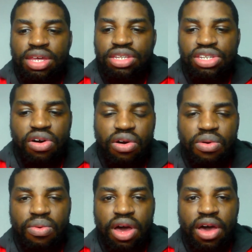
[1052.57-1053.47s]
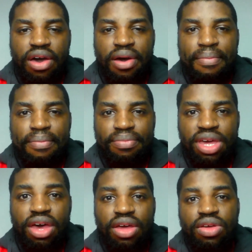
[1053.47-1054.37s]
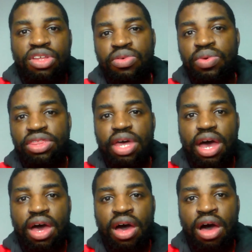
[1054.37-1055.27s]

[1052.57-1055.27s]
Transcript: So, So with that,